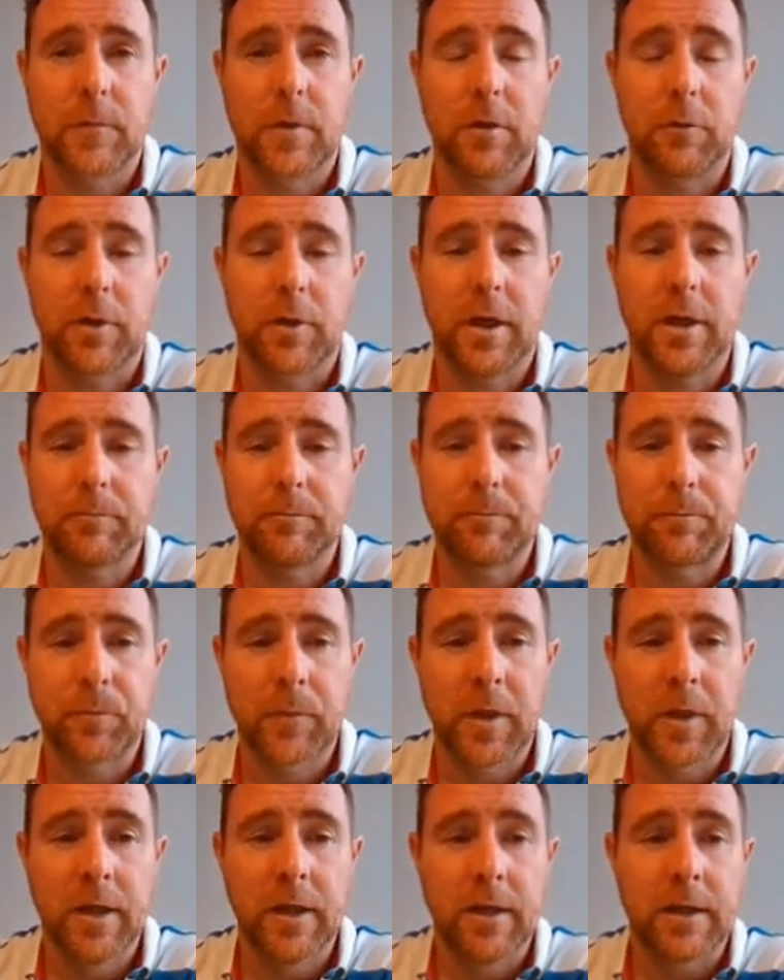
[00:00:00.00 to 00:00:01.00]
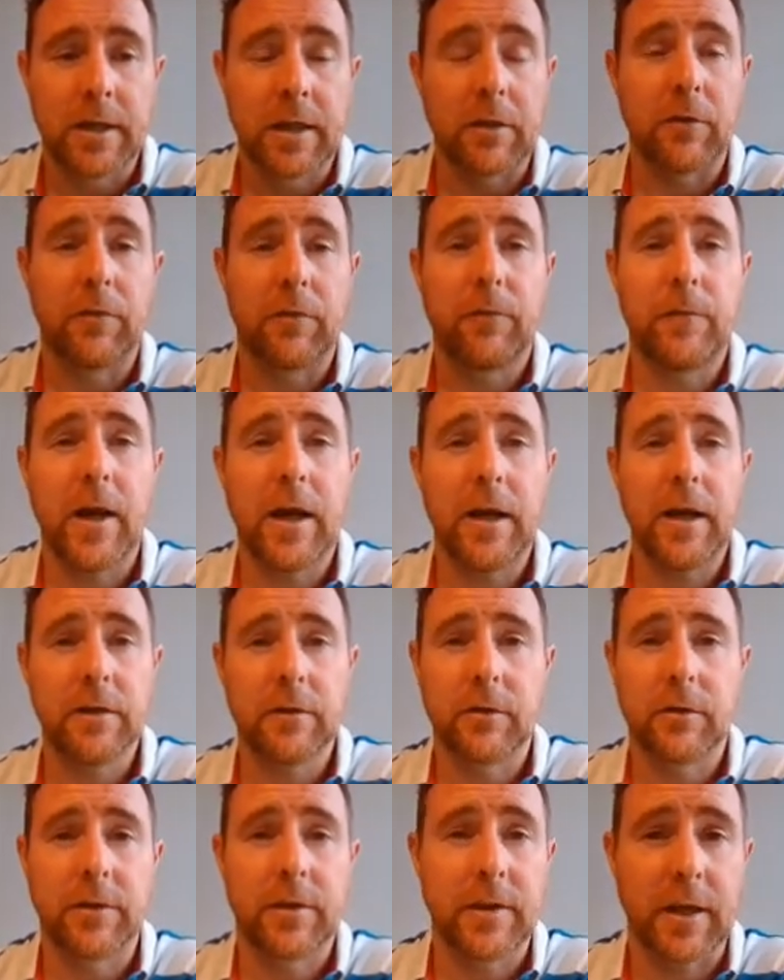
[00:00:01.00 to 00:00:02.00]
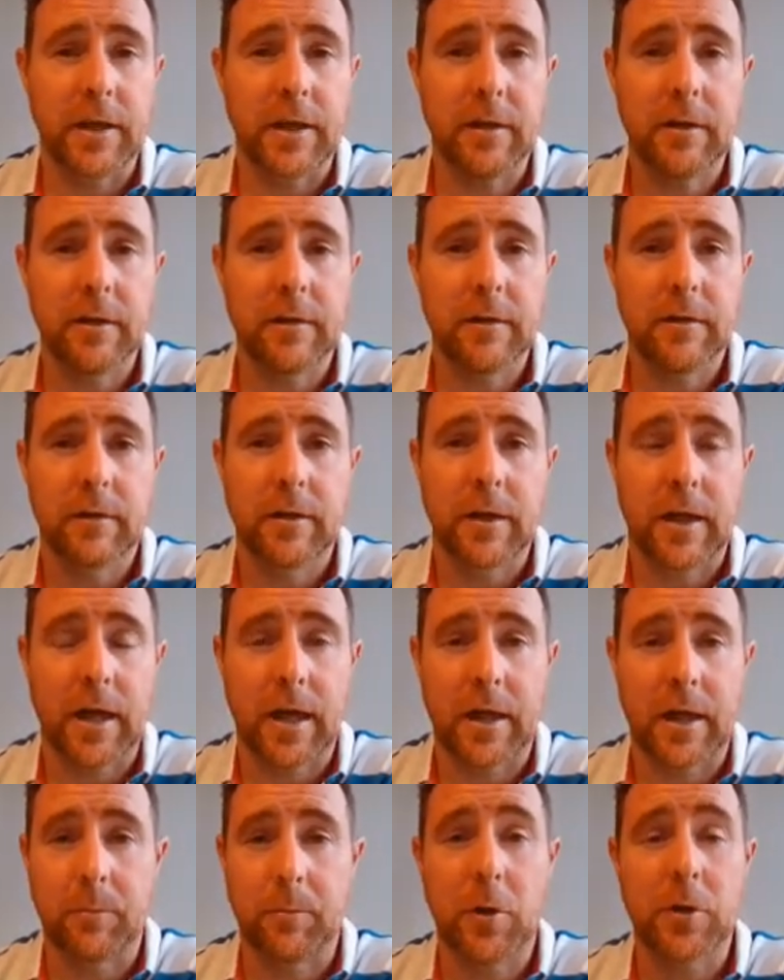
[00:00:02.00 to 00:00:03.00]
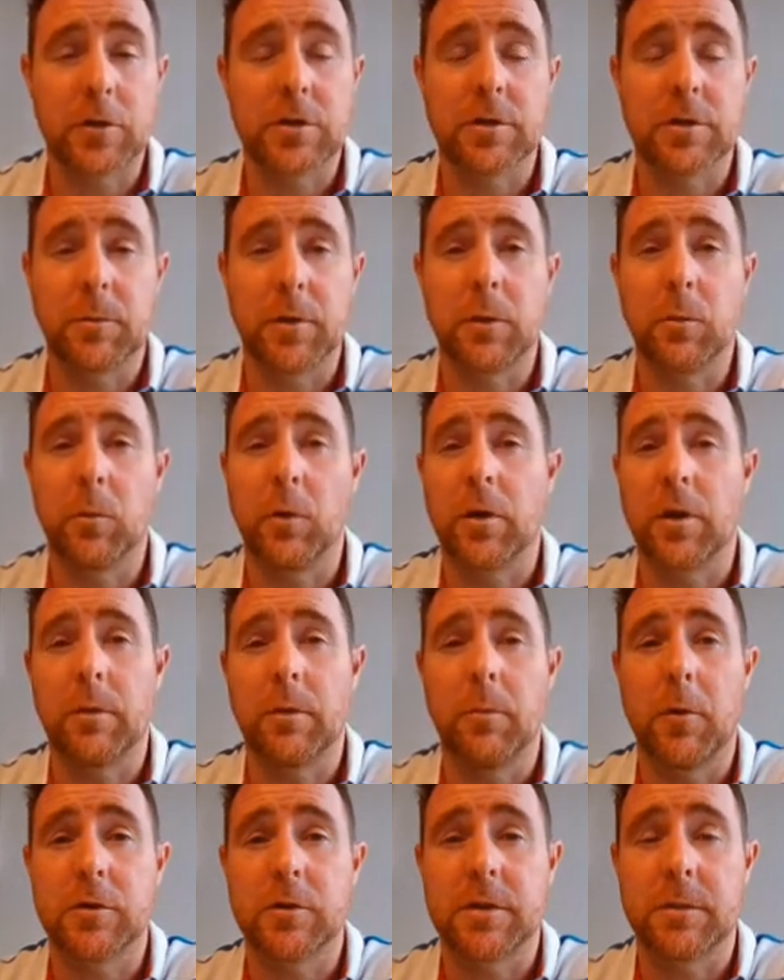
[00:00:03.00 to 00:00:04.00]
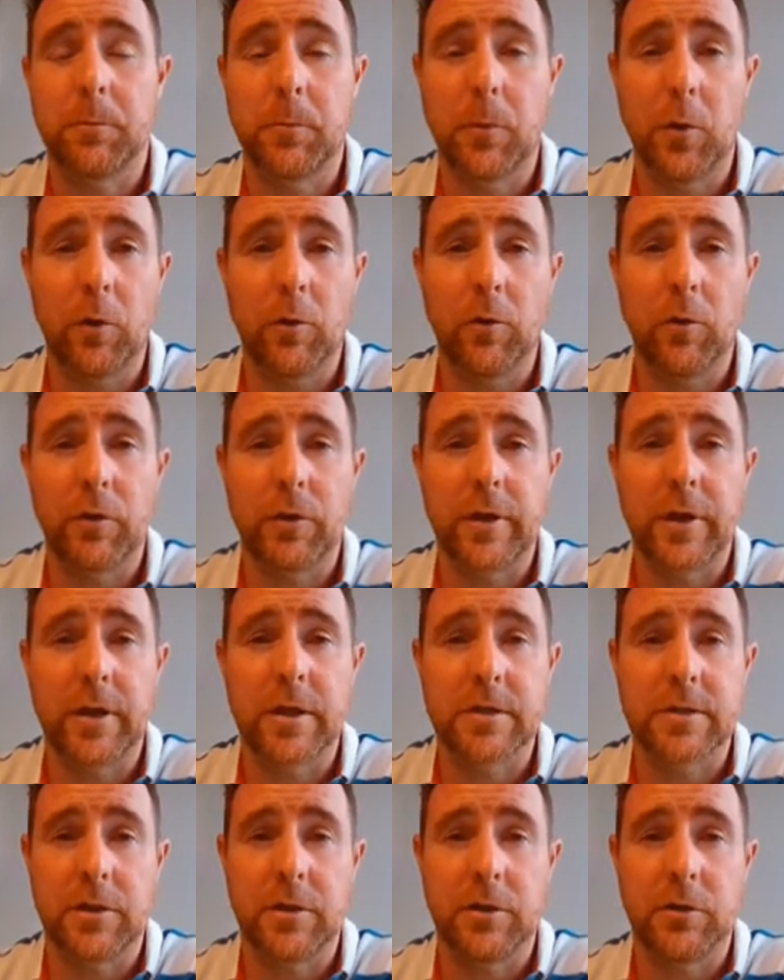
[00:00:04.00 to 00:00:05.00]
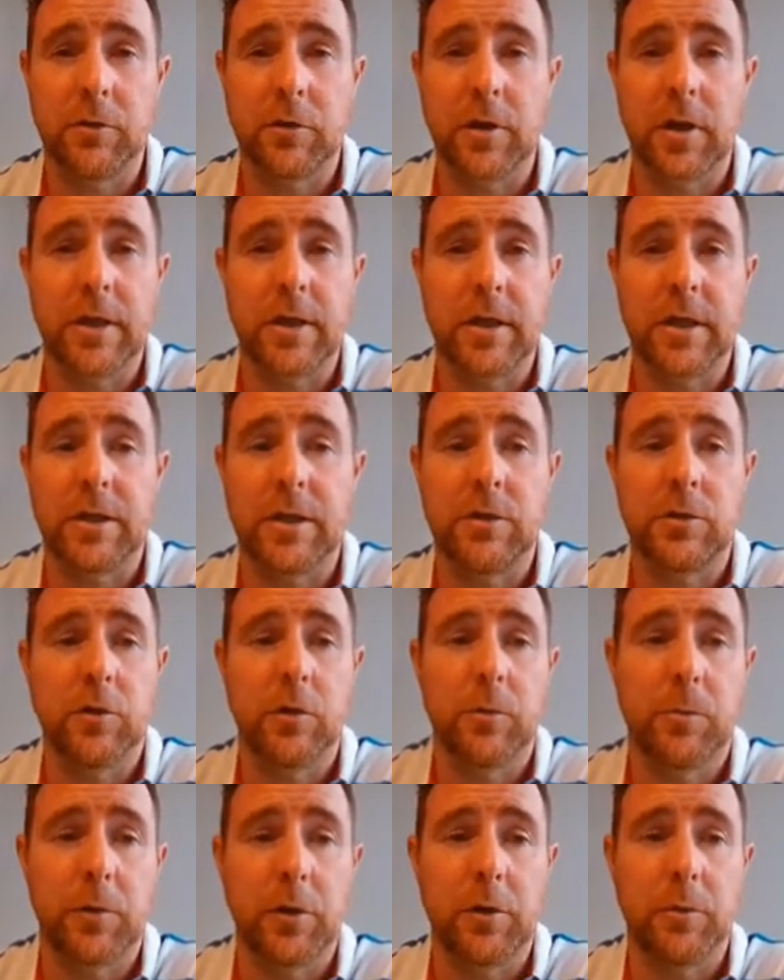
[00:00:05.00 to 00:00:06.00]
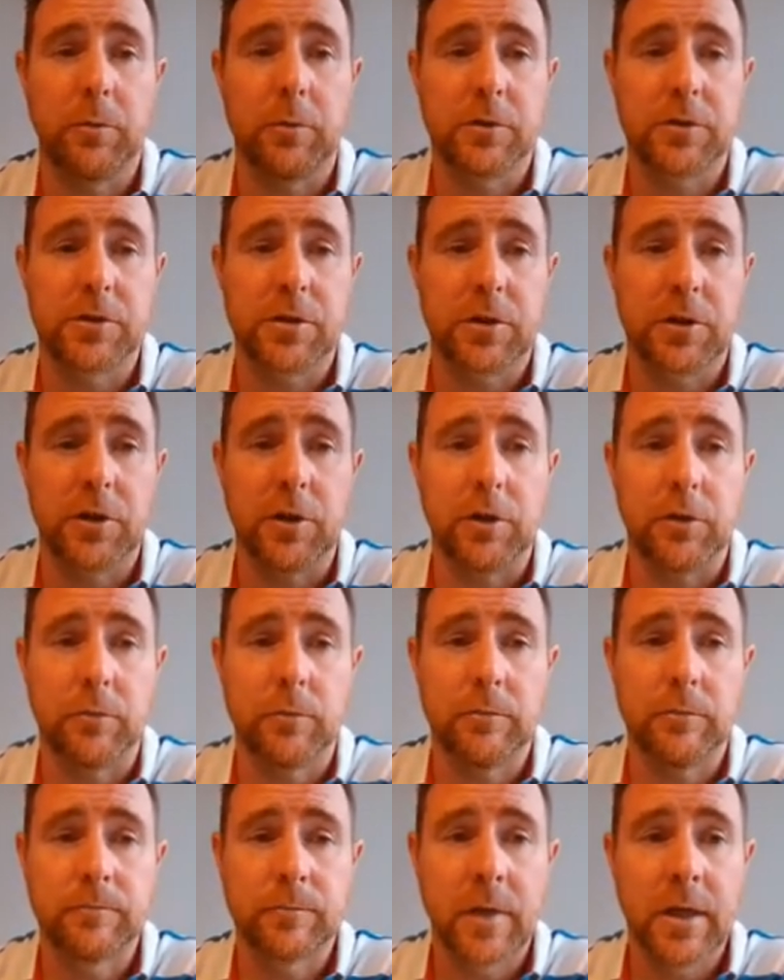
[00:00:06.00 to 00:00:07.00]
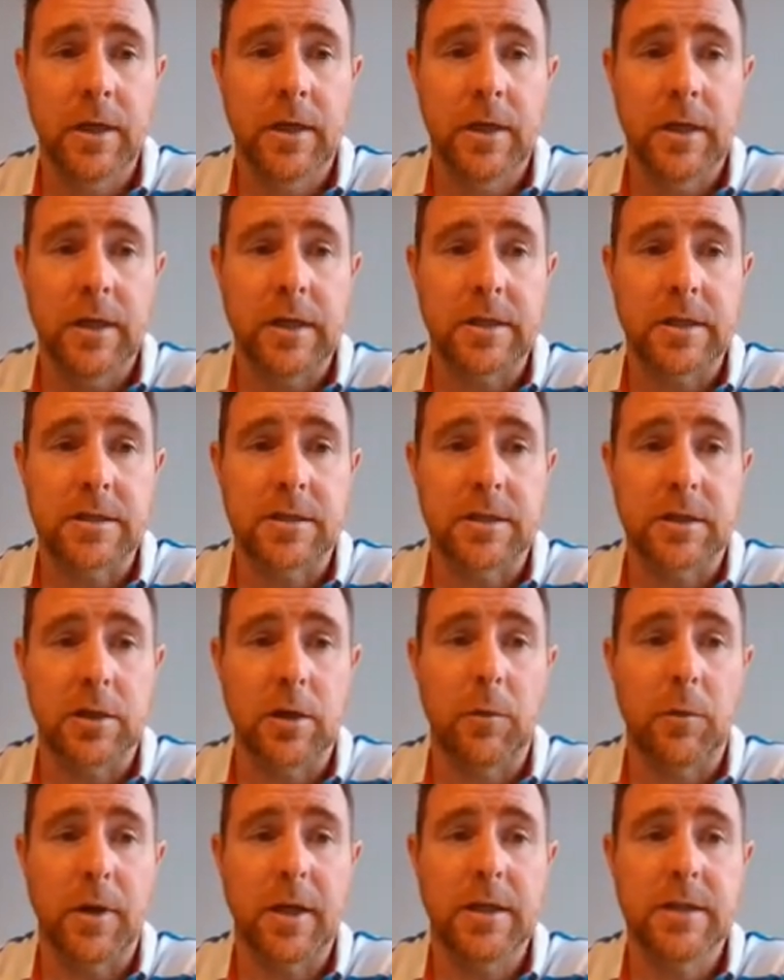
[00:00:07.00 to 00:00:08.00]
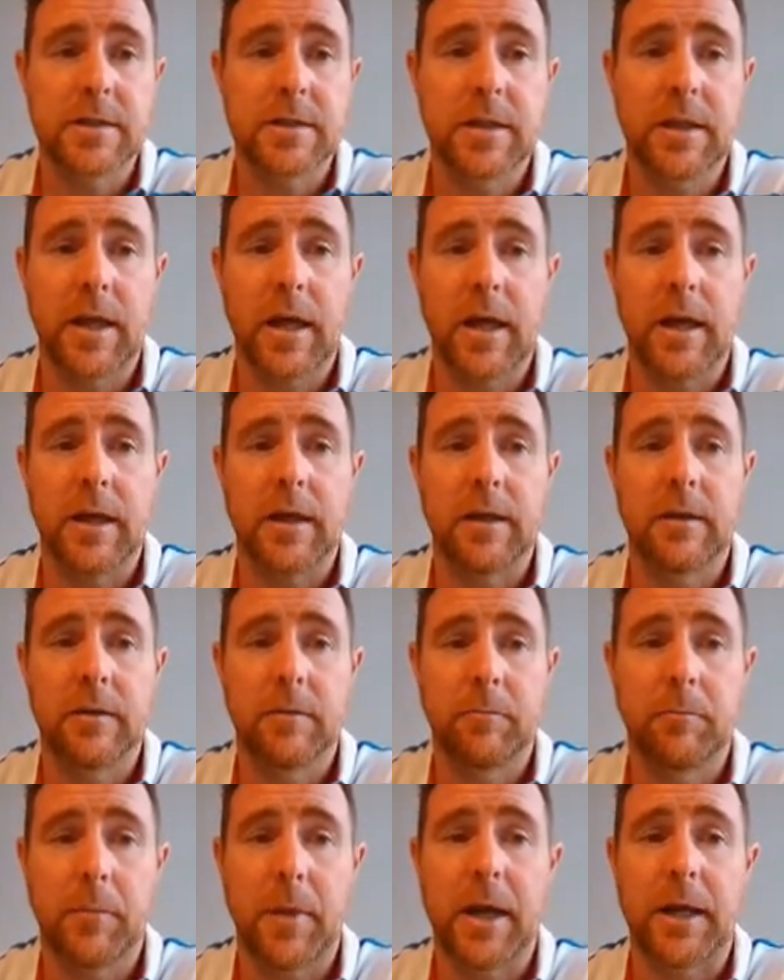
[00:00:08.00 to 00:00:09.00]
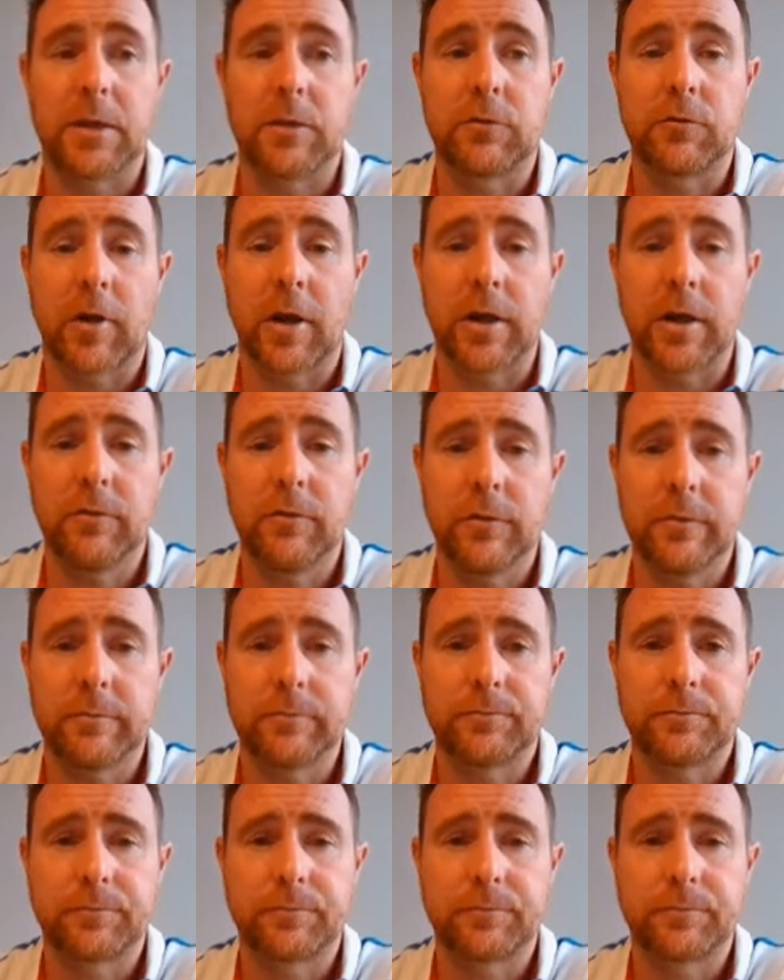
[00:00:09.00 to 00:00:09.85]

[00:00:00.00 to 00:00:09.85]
Okay, now the final thing, and possibly one of the most important things that you're going to need your pupils to do, is to go into their My Drive,